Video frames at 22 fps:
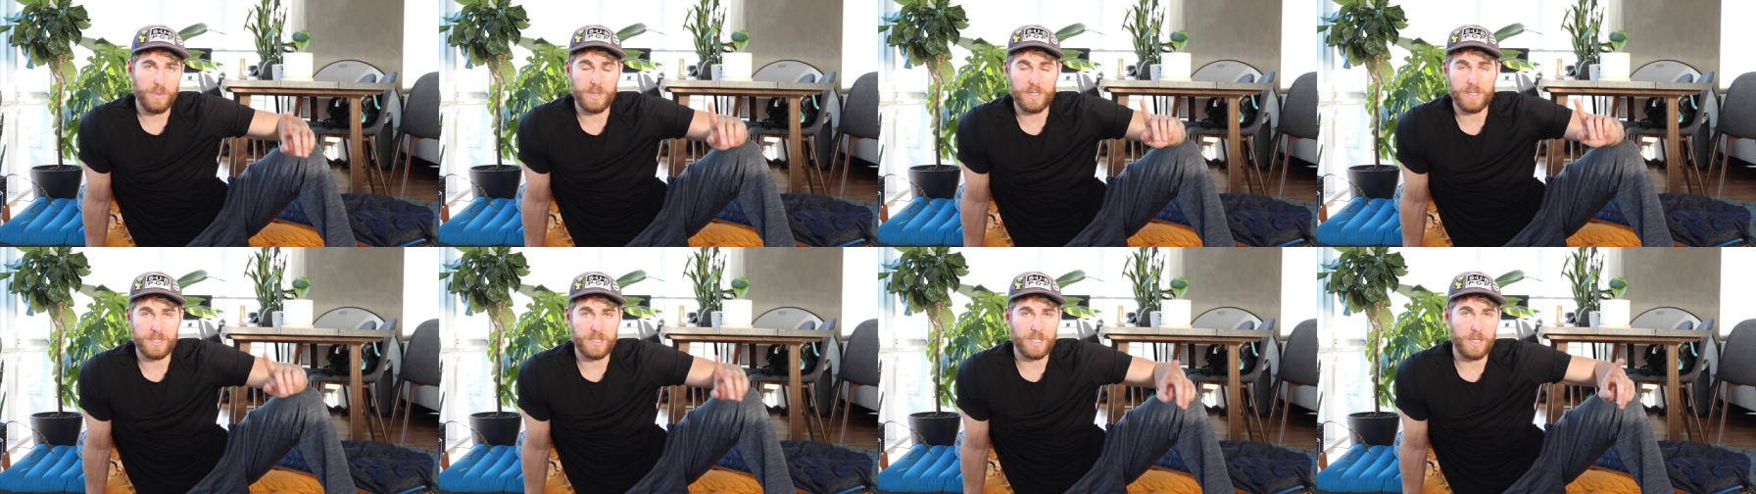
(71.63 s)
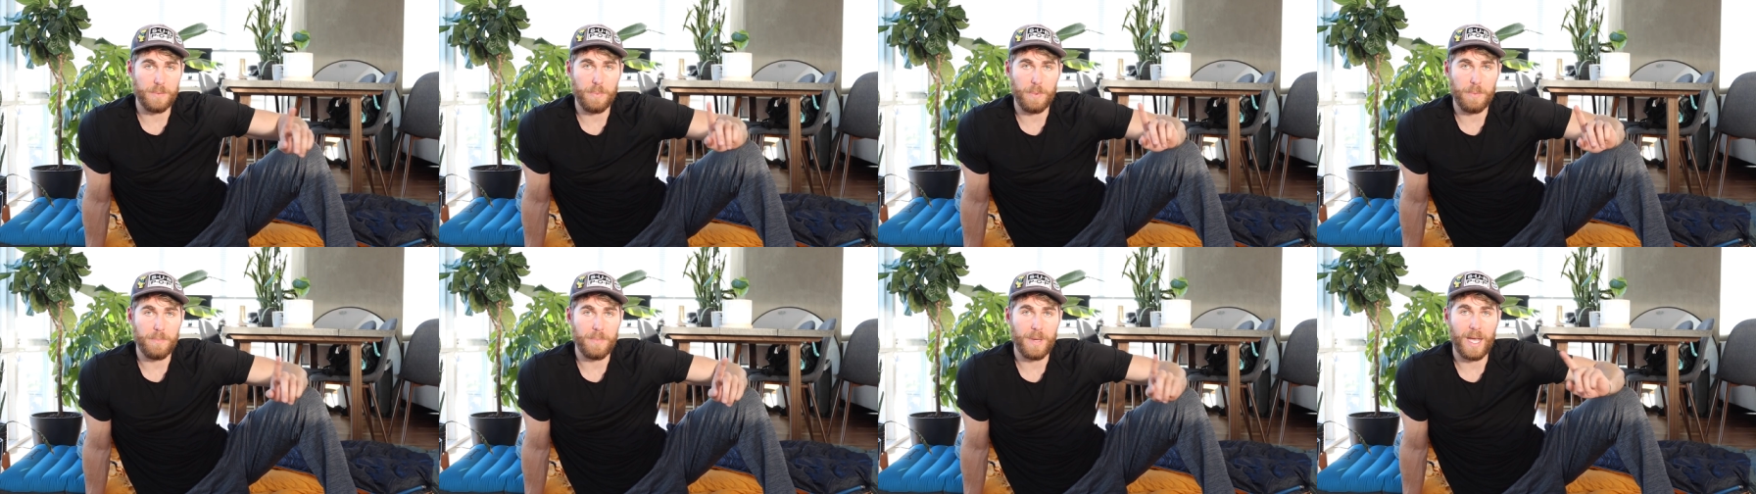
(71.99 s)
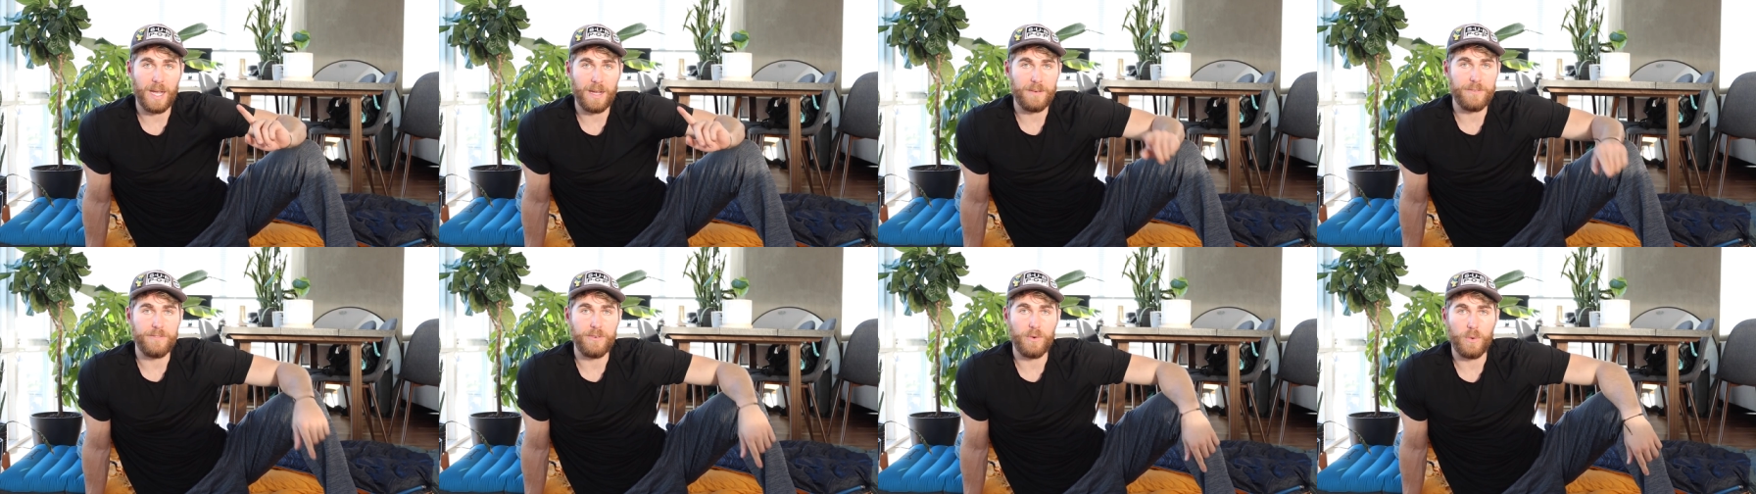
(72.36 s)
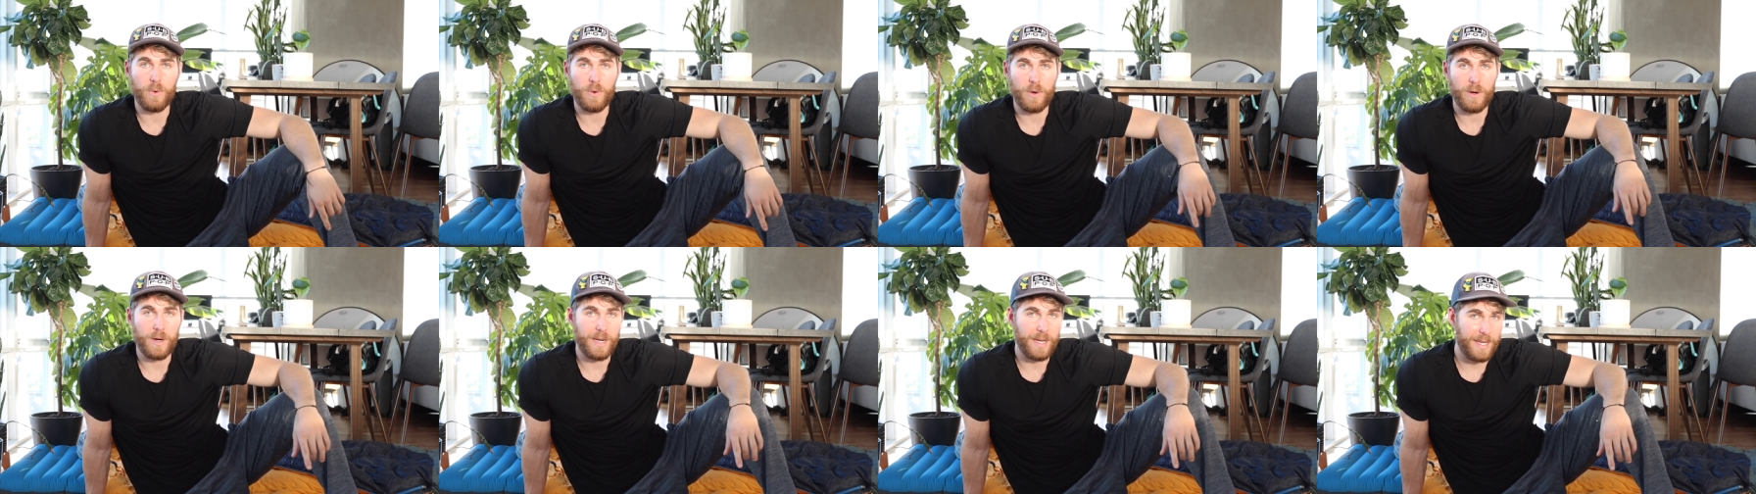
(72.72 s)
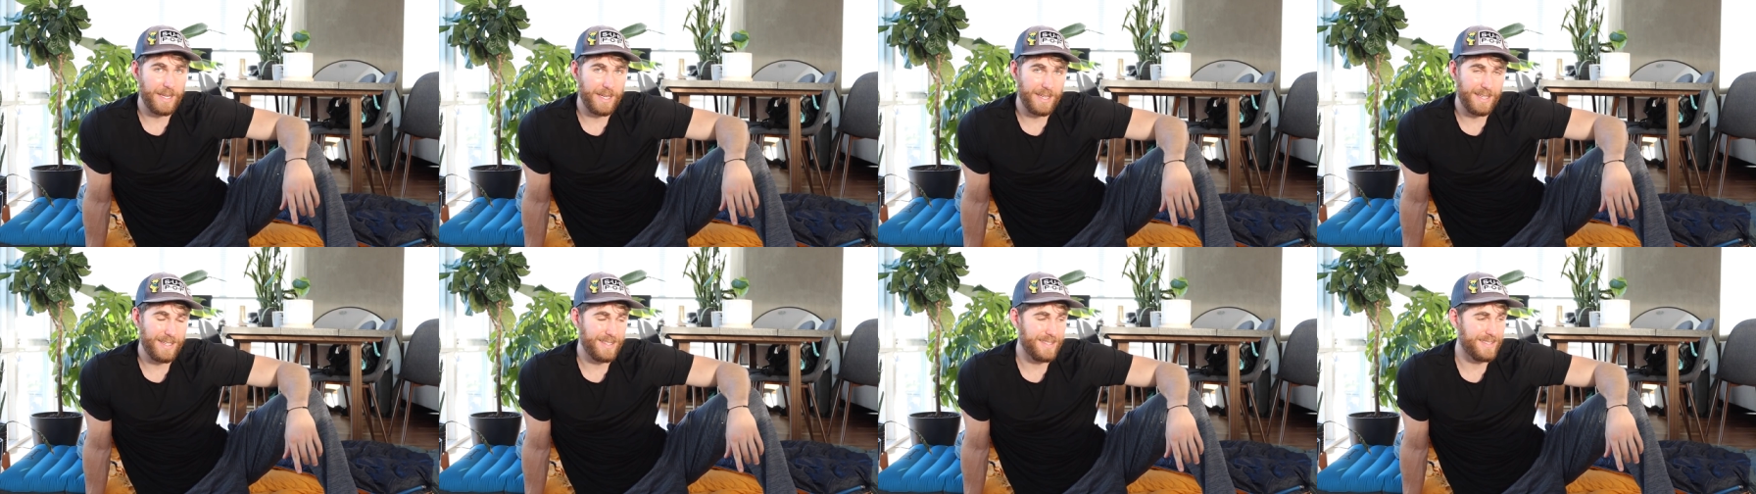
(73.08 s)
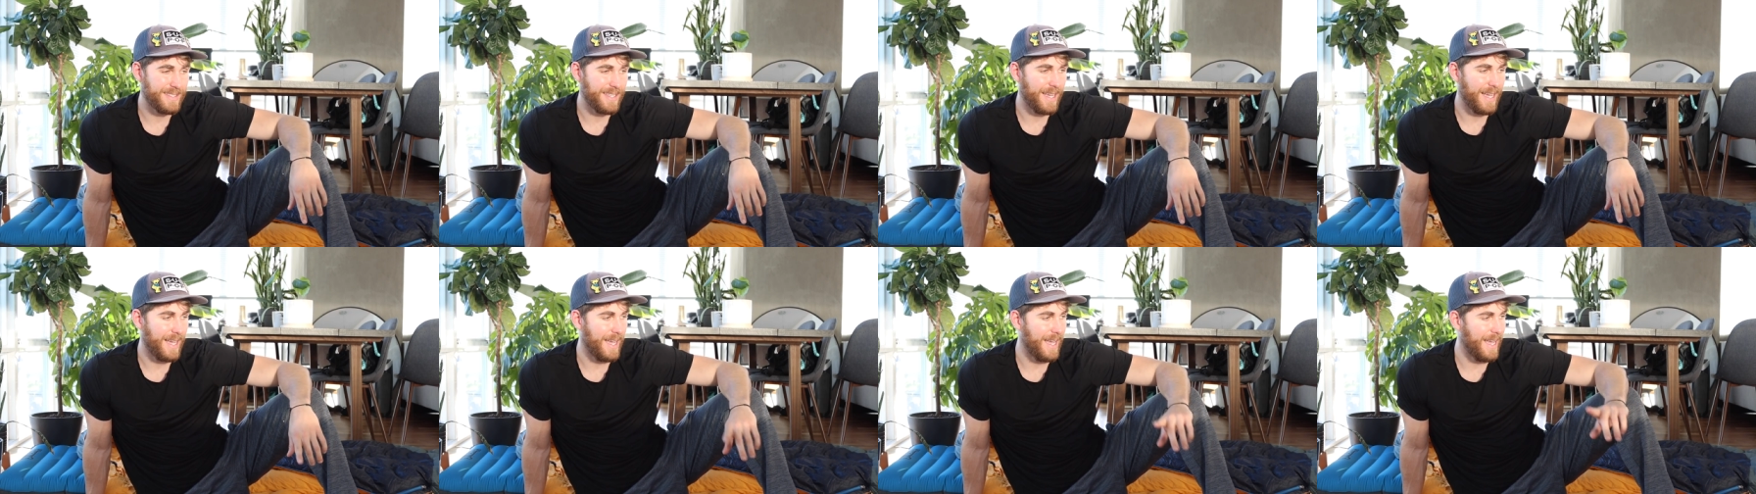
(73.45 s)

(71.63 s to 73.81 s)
the sleeping bag for is